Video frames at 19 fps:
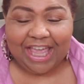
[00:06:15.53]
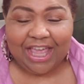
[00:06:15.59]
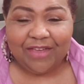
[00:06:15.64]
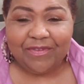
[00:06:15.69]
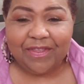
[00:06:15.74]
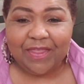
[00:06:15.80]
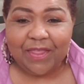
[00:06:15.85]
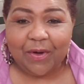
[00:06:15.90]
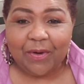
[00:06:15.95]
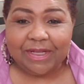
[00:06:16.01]

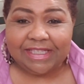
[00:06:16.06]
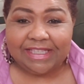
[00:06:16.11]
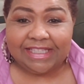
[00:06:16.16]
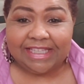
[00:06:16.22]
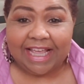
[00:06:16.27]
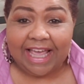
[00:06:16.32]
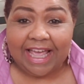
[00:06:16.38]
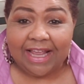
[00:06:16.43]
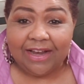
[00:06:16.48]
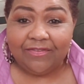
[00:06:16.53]
even though it
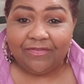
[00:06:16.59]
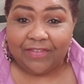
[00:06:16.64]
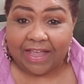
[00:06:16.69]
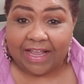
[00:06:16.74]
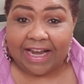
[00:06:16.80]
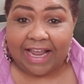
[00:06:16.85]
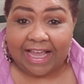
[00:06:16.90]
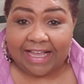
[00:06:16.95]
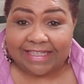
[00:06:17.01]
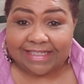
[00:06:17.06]
said
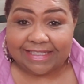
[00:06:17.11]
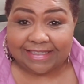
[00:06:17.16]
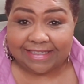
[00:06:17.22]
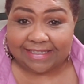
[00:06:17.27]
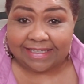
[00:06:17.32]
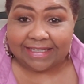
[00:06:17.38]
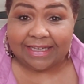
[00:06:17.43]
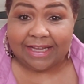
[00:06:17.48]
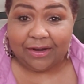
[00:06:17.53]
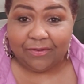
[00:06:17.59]
FedEx
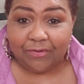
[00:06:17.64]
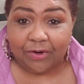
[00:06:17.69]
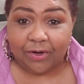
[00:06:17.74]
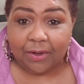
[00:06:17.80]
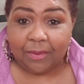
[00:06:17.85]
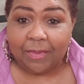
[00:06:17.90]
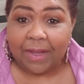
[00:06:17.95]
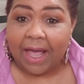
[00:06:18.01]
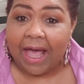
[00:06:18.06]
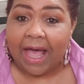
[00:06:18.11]
delivered
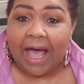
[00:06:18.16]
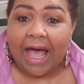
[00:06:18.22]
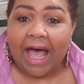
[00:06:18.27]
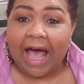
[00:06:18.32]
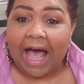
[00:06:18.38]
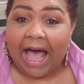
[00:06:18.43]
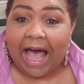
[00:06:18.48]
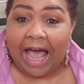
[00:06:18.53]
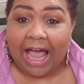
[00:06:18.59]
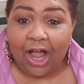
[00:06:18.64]
them,
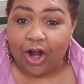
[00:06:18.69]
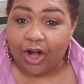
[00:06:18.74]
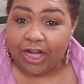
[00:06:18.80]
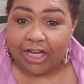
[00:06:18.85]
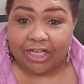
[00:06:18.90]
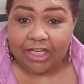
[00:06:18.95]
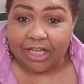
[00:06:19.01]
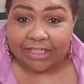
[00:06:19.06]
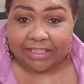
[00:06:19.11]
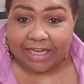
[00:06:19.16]
I already
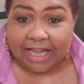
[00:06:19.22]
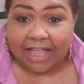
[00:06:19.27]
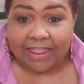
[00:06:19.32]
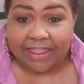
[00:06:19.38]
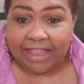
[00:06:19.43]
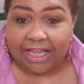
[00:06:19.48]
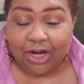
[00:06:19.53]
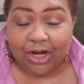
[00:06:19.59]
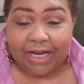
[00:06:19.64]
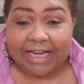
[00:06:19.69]
looked
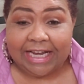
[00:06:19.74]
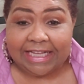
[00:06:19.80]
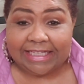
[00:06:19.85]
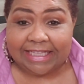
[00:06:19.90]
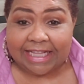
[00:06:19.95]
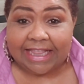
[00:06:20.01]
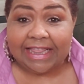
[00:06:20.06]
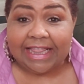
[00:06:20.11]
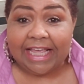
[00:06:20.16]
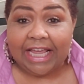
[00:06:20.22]
out there. It
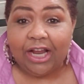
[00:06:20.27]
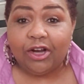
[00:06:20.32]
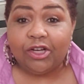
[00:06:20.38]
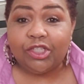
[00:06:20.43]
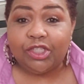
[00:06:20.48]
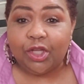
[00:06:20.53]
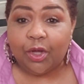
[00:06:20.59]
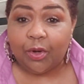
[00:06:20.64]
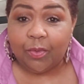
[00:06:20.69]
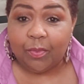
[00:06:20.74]
isn't there.
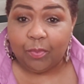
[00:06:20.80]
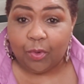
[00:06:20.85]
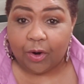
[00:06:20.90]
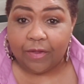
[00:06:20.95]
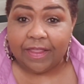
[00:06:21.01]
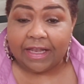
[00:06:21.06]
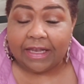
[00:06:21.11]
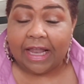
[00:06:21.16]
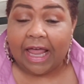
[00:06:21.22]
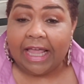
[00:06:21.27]
So more
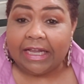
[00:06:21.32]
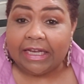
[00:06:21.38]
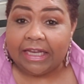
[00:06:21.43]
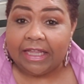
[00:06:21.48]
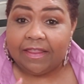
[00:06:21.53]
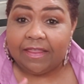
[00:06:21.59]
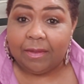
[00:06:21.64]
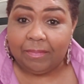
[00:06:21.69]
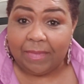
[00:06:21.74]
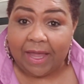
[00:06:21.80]
than
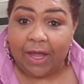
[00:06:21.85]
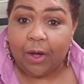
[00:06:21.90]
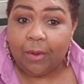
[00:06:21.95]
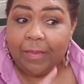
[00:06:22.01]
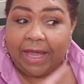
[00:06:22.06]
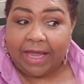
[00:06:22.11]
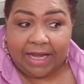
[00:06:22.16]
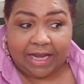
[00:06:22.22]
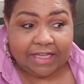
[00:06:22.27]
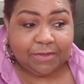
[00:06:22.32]
likely the
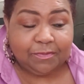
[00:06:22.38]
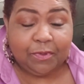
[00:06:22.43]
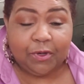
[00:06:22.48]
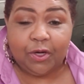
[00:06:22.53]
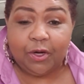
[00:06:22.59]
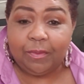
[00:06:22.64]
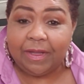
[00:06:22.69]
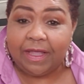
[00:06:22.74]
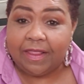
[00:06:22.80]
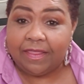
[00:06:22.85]
mailman has
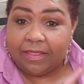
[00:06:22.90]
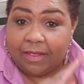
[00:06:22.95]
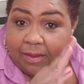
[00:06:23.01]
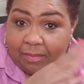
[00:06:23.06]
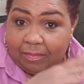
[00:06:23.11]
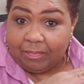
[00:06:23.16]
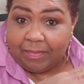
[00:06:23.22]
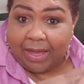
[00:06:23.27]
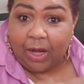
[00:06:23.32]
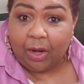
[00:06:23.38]
put them in
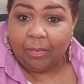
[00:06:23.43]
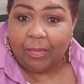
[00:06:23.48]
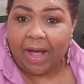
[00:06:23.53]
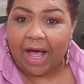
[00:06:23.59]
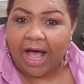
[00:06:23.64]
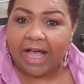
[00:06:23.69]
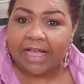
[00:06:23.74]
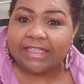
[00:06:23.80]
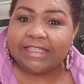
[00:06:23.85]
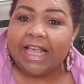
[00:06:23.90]
the
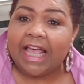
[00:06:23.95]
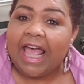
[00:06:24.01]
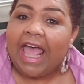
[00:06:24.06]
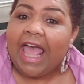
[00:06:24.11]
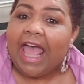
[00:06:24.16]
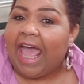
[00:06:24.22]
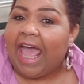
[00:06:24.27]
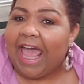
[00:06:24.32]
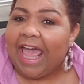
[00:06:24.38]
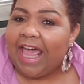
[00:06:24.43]
mailbox
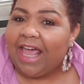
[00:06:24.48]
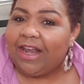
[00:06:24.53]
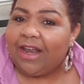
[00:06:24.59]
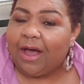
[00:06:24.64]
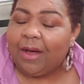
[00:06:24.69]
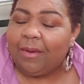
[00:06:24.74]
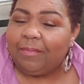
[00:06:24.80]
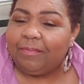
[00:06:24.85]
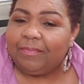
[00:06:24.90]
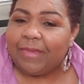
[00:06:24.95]
and
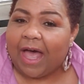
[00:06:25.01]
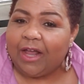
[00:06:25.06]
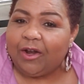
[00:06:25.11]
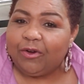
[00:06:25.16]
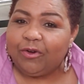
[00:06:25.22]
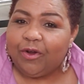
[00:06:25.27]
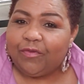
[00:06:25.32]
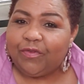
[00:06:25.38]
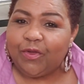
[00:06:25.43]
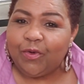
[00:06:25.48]
um, I
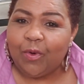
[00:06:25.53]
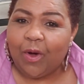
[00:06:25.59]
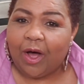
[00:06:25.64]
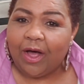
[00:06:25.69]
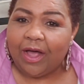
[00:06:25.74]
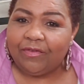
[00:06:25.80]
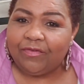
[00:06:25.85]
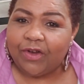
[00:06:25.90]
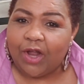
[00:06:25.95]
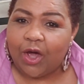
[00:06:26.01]
don't know if you all
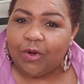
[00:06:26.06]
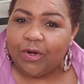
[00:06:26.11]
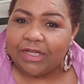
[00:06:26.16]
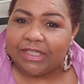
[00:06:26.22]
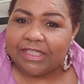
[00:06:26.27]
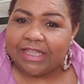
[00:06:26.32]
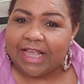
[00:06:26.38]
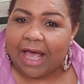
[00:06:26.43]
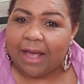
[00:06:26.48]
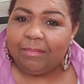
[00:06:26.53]
have
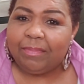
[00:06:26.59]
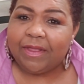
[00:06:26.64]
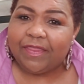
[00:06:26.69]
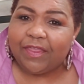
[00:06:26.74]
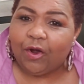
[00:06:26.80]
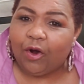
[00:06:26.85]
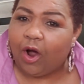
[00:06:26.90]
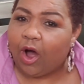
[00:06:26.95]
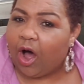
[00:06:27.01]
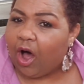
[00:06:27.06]
noticed that, but
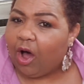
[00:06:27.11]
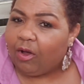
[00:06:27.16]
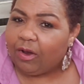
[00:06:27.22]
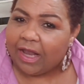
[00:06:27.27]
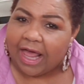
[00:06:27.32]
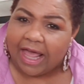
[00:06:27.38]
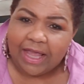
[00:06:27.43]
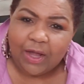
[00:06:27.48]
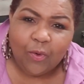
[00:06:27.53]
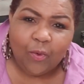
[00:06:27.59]
they're all
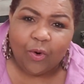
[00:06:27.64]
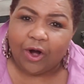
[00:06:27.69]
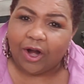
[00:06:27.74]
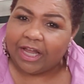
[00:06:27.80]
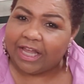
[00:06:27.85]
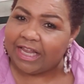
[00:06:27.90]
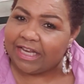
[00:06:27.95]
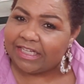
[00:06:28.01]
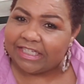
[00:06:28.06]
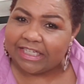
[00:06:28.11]
like
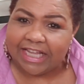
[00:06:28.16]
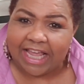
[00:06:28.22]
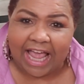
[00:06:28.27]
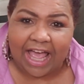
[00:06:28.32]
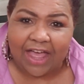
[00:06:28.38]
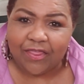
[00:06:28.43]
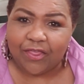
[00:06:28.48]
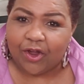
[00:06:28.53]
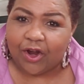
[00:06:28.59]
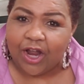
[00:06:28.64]
working
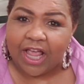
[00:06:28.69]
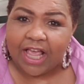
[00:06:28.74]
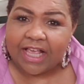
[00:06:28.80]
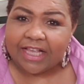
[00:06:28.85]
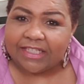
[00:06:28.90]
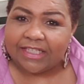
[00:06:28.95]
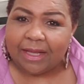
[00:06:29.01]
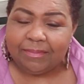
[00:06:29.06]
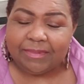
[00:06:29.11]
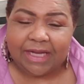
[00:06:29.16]
together.
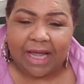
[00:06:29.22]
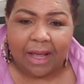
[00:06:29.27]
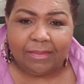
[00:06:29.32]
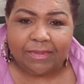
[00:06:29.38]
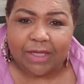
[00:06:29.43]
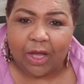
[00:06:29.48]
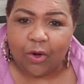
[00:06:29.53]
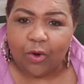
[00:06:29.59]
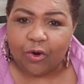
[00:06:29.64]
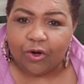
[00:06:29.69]

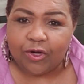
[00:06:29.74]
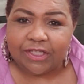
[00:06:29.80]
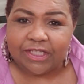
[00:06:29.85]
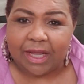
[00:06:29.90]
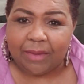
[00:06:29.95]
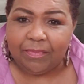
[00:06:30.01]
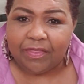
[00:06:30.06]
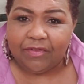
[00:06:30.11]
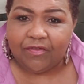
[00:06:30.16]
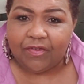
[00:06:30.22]
Sometimes I'll order
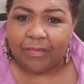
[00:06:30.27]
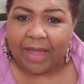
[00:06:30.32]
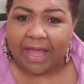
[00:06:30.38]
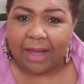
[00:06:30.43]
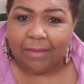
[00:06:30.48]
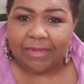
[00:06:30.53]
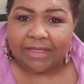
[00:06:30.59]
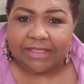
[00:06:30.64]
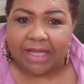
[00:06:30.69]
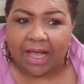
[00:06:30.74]
something from
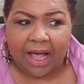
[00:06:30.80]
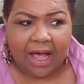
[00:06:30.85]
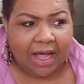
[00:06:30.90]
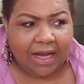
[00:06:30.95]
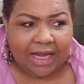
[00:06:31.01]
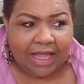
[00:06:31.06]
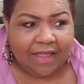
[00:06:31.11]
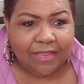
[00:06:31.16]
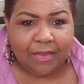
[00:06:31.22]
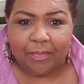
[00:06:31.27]
Amazon
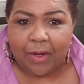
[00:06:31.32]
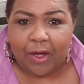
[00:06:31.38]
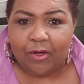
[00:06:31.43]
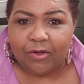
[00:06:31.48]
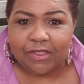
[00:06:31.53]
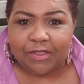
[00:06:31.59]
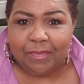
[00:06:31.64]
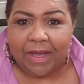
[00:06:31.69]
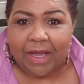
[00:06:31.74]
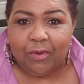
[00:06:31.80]
and the
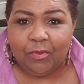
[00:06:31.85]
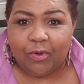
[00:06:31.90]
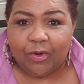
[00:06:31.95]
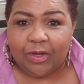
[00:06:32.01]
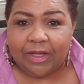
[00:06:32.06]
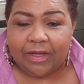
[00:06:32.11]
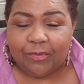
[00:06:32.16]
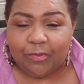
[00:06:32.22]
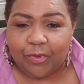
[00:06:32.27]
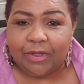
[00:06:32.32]
postman
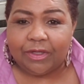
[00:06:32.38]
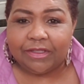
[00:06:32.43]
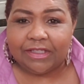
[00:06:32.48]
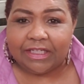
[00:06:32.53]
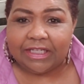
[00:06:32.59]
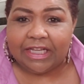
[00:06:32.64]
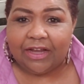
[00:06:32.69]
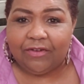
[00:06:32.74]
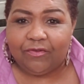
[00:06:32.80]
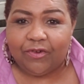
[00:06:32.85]
will, will
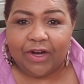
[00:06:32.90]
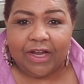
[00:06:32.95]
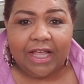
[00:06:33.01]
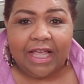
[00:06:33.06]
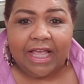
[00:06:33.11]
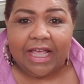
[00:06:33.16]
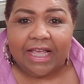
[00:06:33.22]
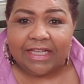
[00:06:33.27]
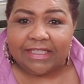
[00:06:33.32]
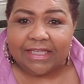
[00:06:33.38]
deliver it.
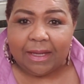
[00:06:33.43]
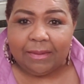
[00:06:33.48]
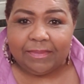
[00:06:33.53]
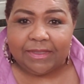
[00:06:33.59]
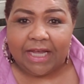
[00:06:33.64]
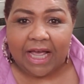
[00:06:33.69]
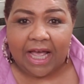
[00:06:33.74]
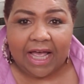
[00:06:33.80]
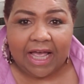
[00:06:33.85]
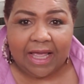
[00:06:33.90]

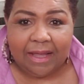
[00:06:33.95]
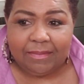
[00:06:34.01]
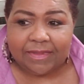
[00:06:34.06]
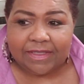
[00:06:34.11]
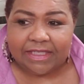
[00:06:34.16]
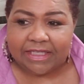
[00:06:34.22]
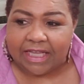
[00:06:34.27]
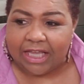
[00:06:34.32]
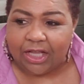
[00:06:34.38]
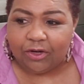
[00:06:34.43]

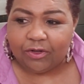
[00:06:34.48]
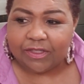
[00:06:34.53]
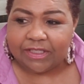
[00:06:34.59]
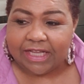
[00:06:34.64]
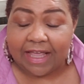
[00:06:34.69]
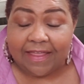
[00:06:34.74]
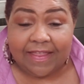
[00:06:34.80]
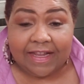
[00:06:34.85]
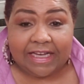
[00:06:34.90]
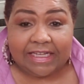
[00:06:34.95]
Sometimes it'll
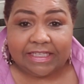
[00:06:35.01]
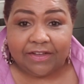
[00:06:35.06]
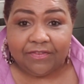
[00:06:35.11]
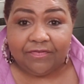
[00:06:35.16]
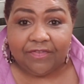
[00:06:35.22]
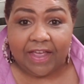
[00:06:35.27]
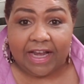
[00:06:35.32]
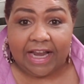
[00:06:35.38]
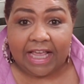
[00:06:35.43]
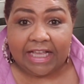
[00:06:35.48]
say that it's a
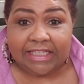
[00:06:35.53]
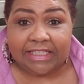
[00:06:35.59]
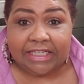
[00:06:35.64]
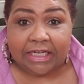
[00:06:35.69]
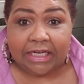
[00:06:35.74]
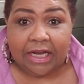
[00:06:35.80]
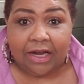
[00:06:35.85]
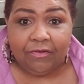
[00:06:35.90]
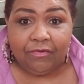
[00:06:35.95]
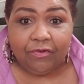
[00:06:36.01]
FedEx
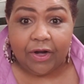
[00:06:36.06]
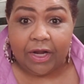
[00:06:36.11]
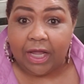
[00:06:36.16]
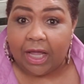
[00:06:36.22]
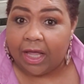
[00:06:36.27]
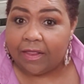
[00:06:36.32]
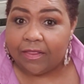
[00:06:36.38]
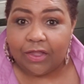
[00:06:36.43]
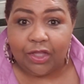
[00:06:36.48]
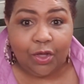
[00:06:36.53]
delivery
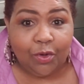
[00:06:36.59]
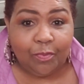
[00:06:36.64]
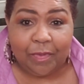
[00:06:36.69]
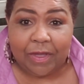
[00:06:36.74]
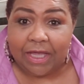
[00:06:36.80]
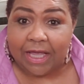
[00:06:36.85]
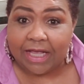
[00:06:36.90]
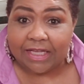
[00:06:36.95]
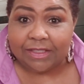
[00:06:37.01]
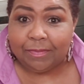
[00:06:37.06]
and
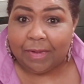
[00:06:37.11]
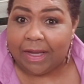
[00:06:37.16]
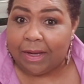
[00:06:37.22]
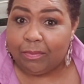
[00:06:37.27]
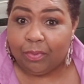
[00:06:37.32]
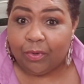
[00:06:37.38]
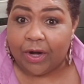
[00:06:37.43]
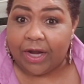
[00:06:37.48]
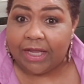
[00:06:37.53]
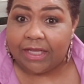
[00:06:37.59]
the UPS man
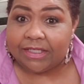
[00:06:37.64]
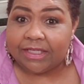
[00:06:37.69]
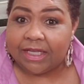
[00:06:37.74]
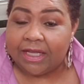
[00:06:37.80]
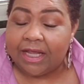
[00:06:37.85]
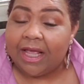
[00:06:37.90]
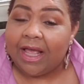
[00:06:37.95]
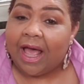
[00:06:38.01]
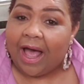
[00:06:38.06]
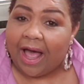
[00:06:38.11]
brings
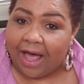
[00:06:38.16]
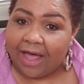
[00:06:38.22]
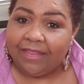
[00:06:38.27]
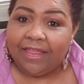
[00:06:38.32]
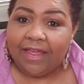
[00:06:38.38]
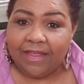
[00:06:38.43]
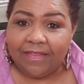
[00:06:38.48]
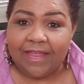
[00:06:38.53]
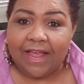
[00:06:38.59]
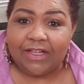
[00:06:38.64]
it. I
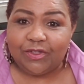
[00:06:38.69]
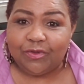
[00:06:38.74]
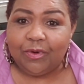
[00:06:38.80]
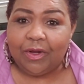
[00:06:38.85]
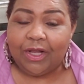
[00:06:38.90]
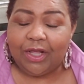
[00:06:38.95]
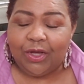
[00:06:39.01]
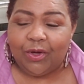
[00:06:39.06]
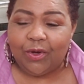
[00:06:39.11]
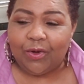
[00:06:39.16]
think that's
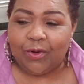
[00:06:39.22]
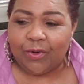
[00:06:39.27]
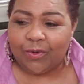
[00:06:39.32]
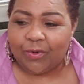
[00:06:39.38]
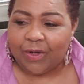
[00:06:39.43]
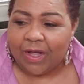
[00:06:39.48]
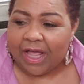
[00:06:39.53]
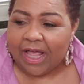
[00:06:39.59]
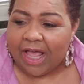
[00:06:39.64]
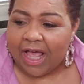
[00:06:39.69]
really
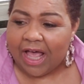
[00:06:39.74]
cool.